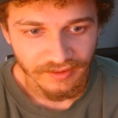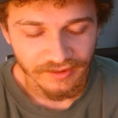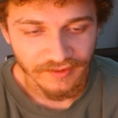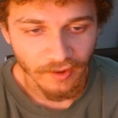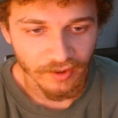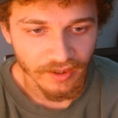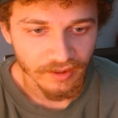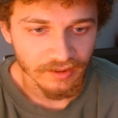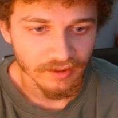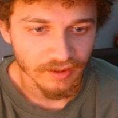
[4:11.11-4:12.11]
Sarada,
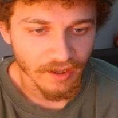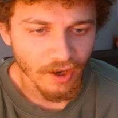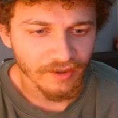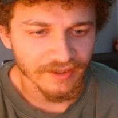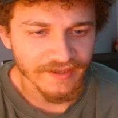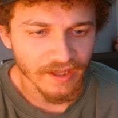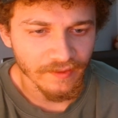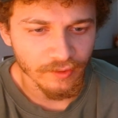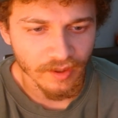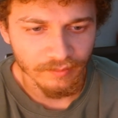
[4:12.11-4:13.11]
I'll cut down
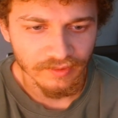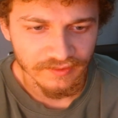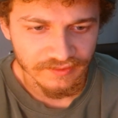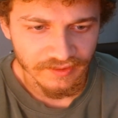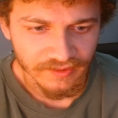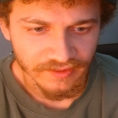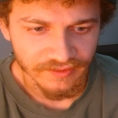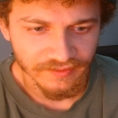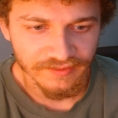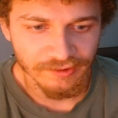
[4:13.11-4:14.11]
their numbers.
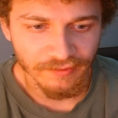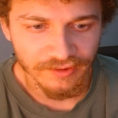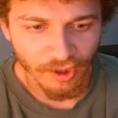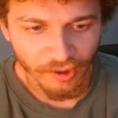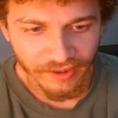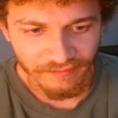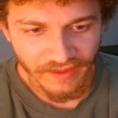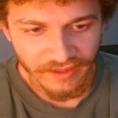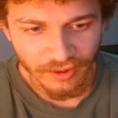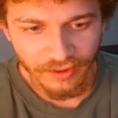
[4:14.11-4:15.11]
Since you're the target of
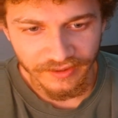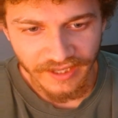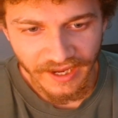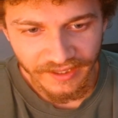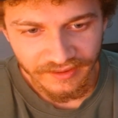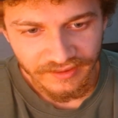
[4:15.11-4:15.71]
that hooded guy,